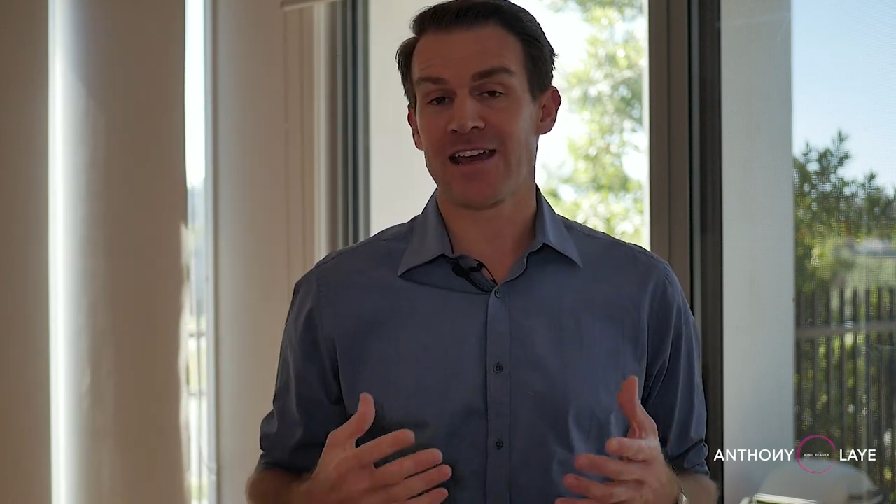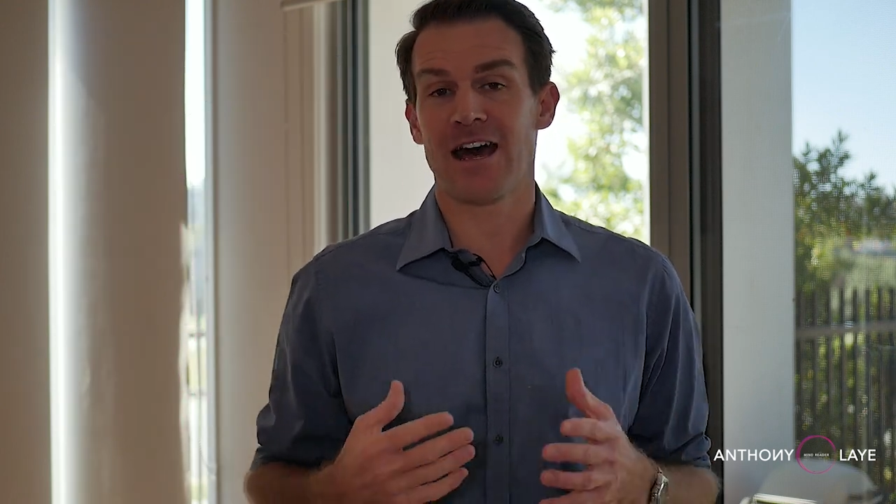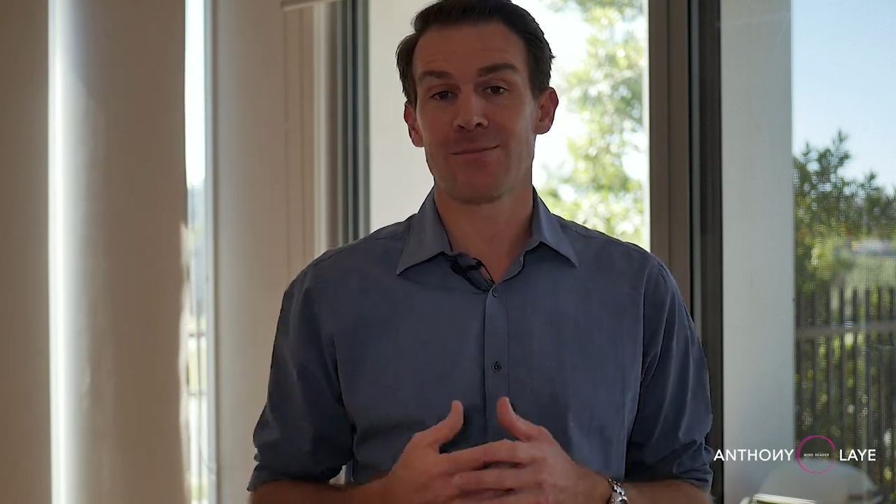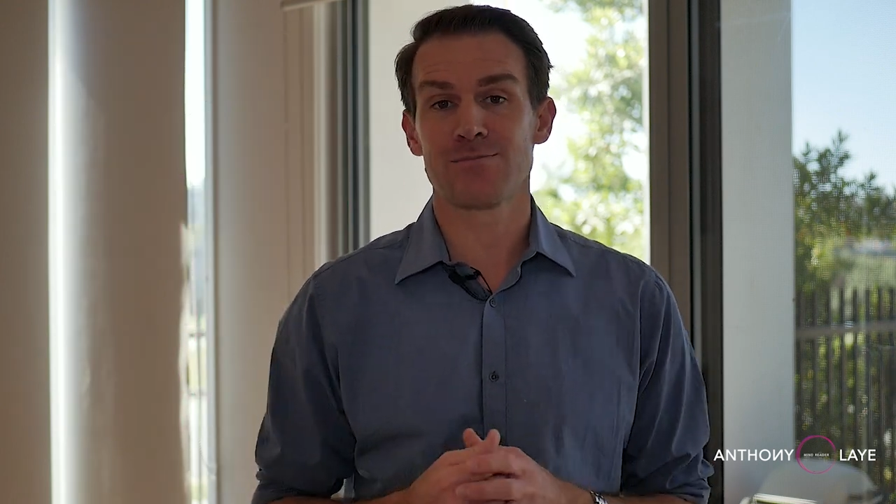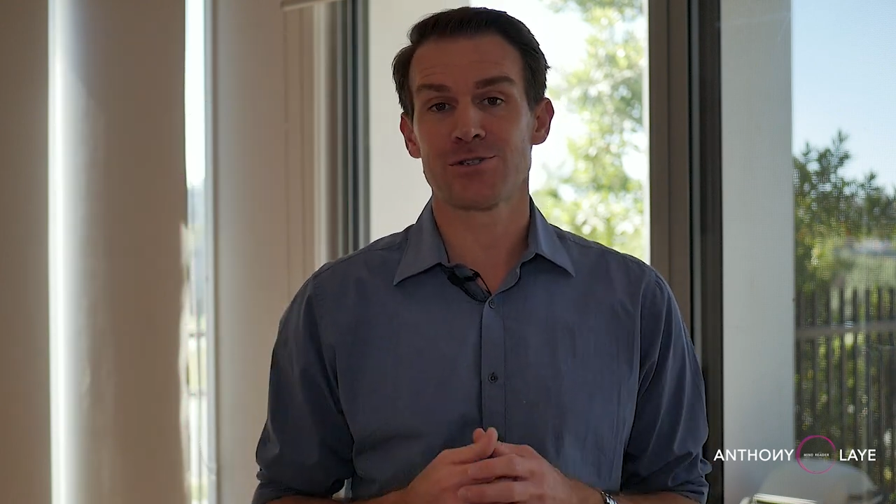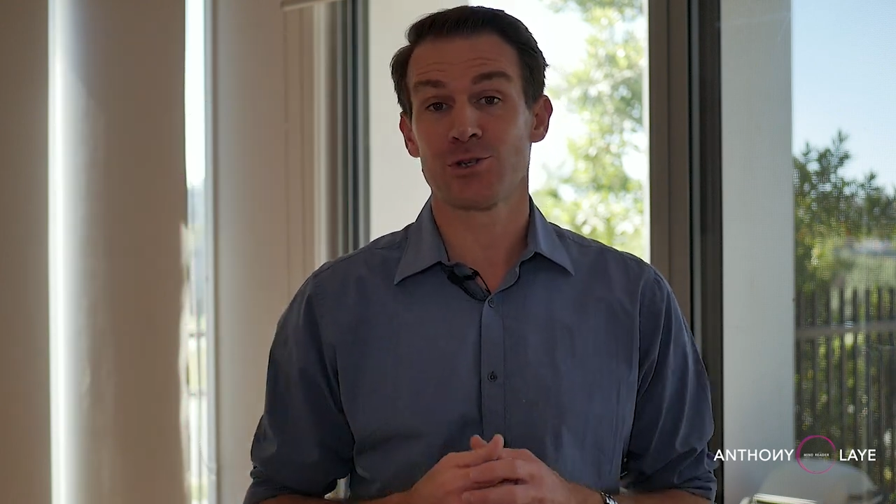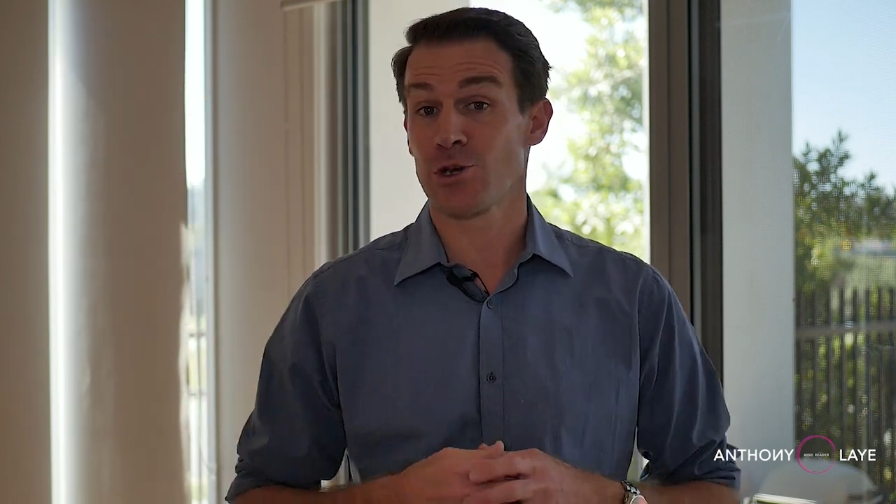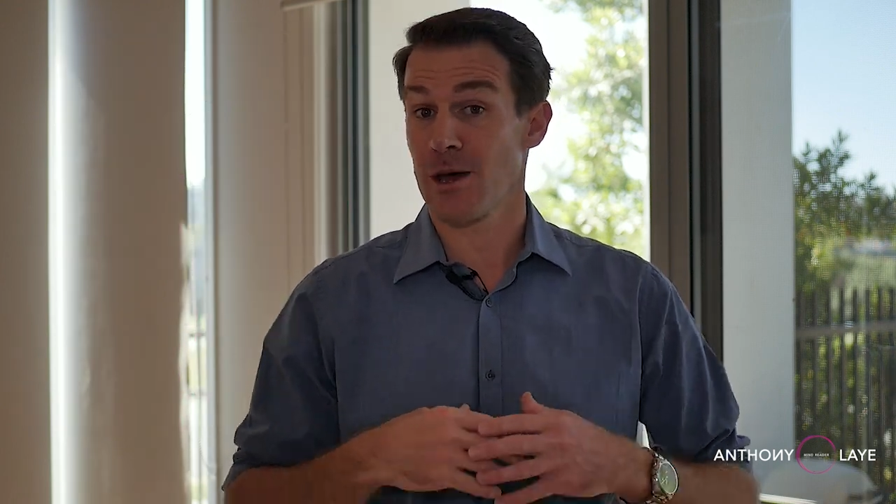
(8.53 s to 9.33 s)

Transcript: it comes to